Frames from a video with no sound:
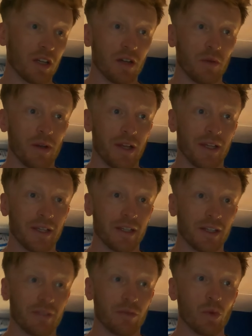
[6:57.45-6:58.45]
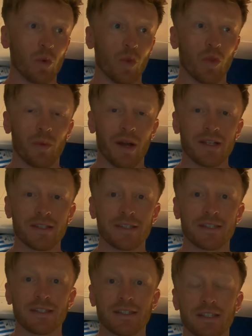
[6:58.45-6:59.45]
our way kind of
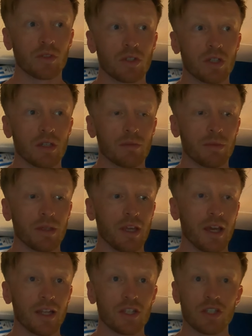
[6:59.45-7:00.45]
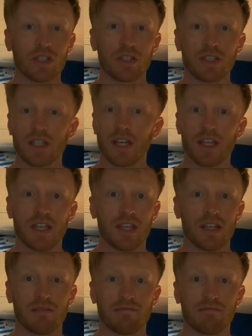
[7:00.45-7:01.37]
northwest. But yeah, just take it,